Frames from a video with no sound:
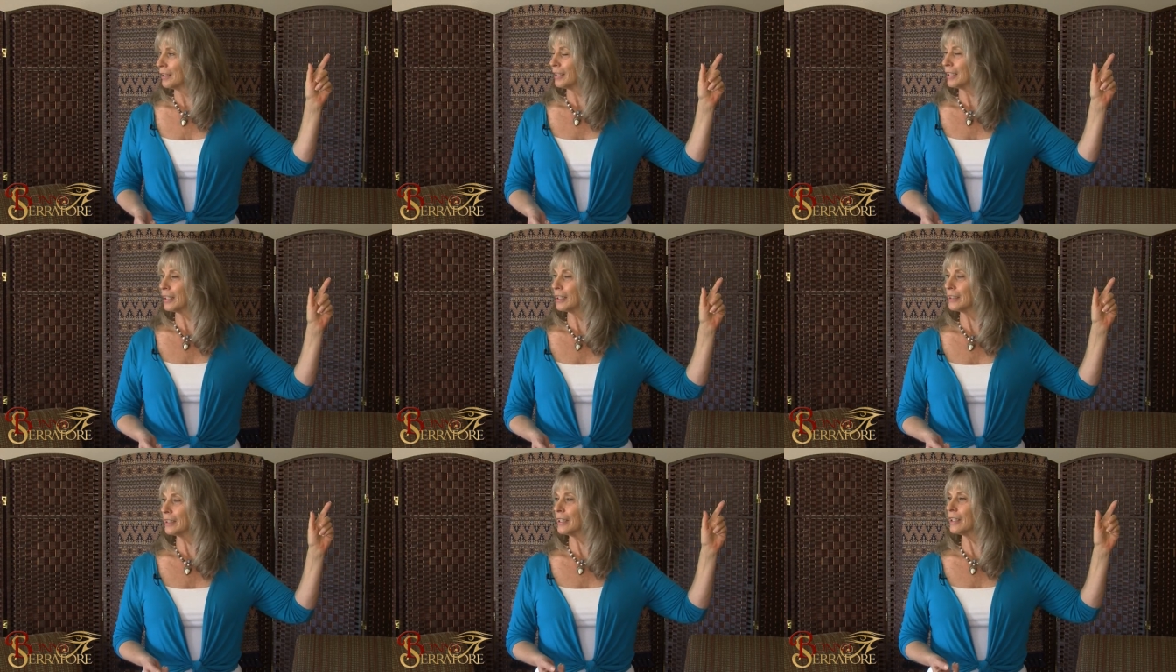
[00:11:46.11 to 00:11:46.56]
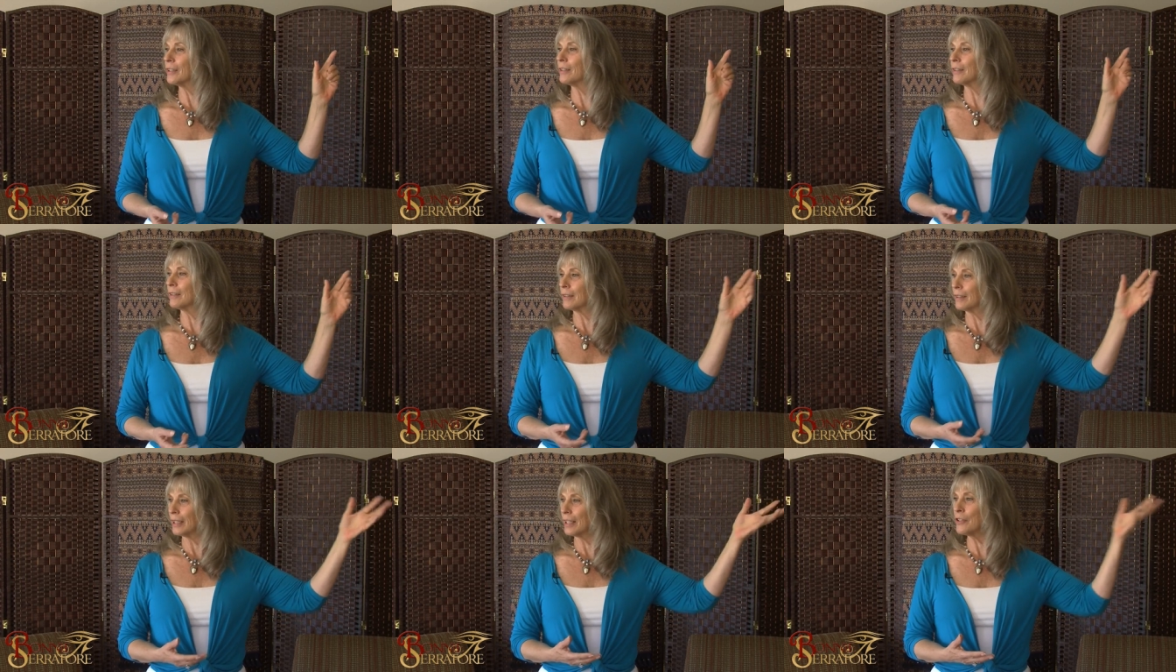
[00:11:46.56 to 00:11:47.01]
And
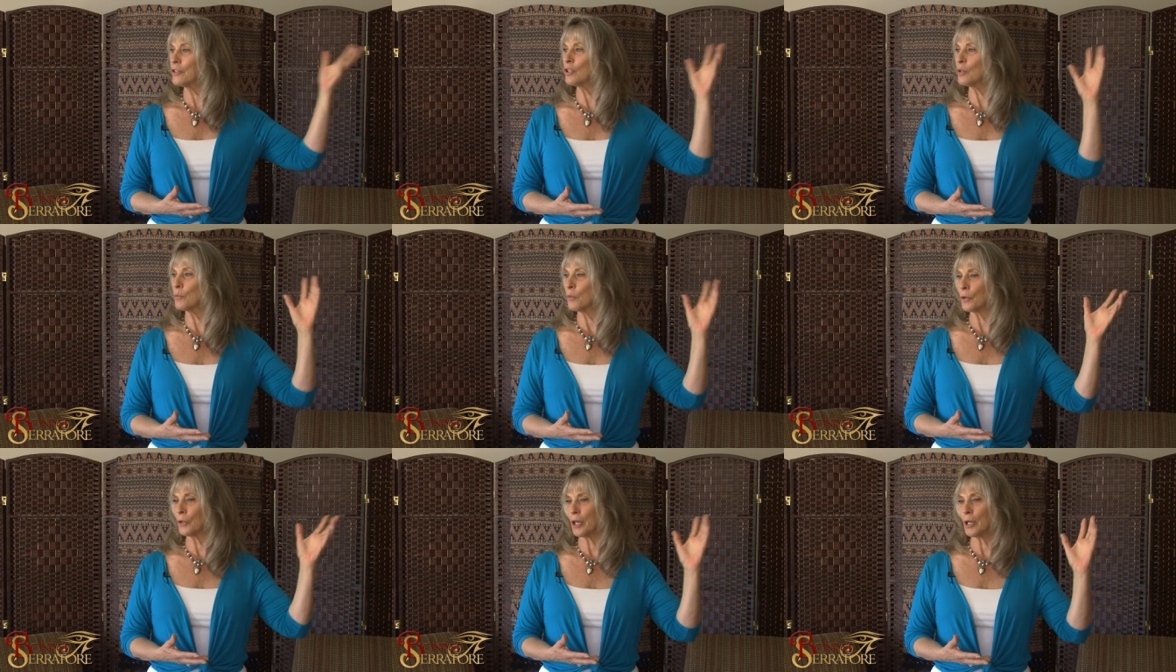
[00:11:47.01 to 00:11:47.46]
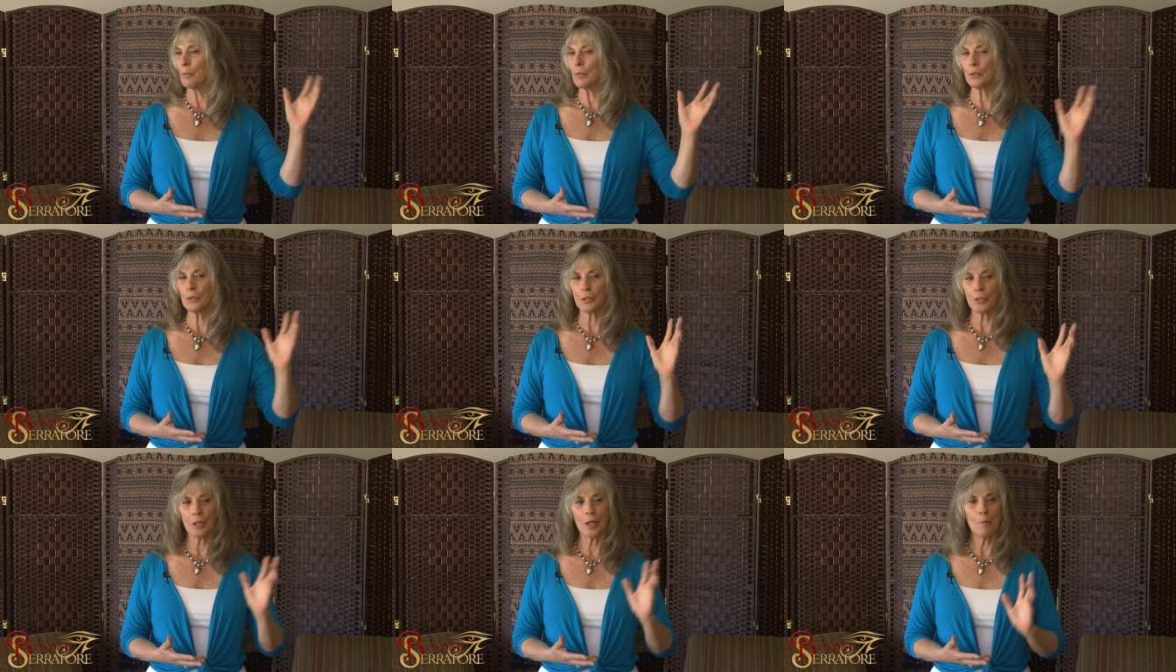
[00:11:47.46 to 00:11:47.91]
then, then you're more
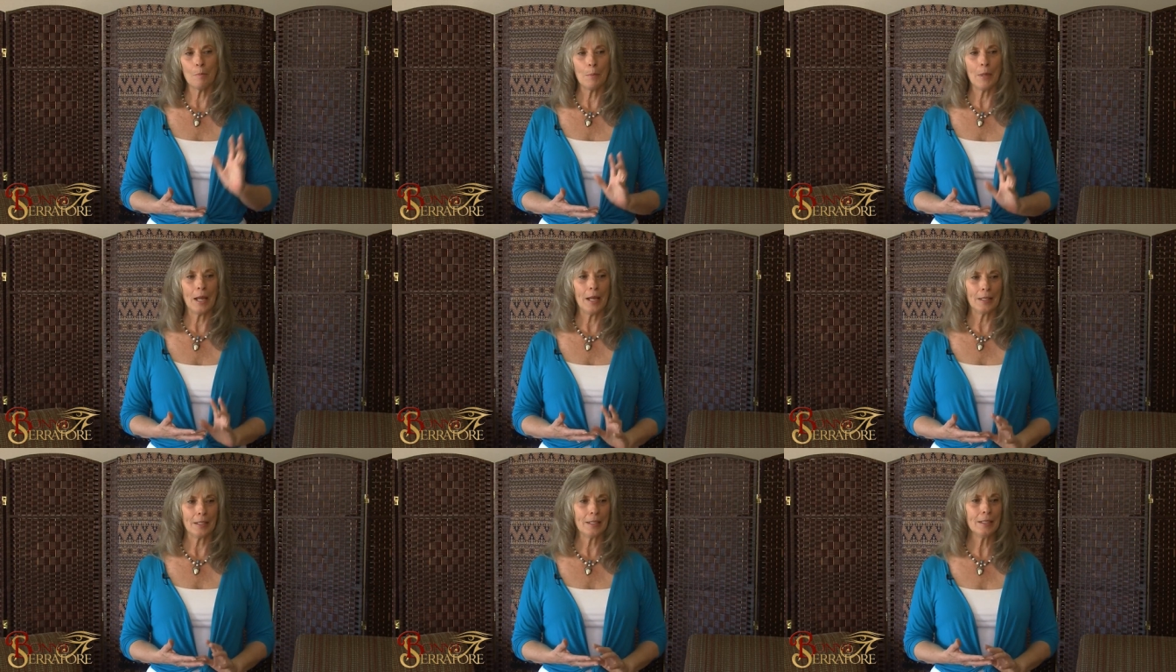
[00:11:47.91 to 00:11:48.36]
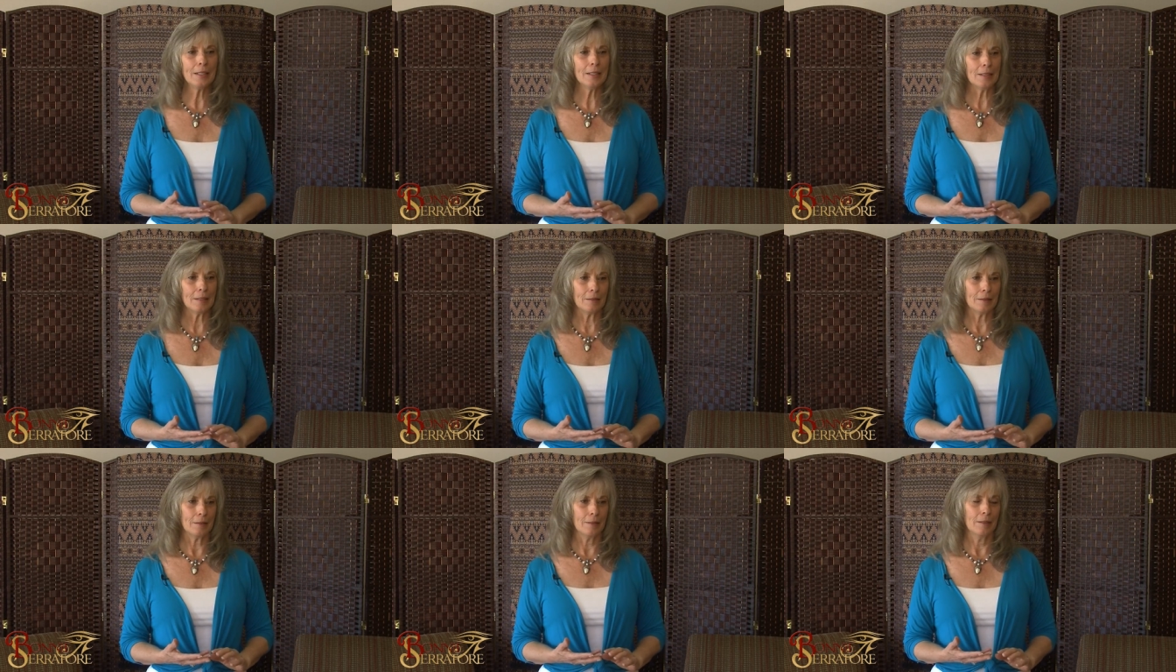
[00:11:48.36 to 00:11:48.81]
able to come back
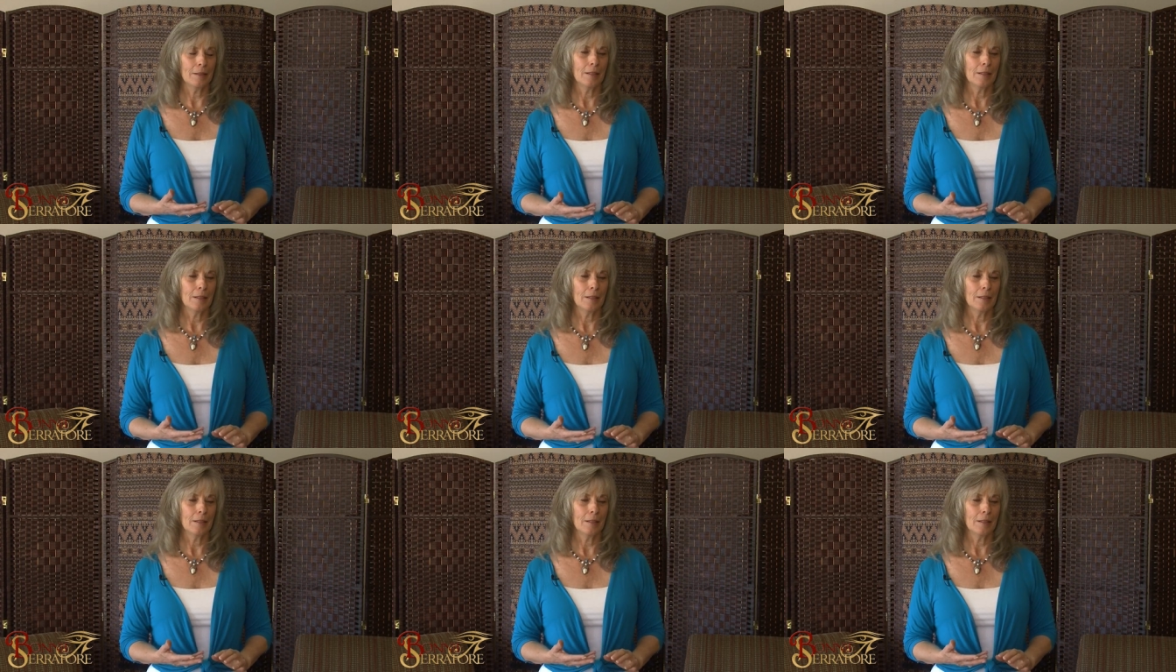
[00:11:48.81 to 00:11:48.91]
in.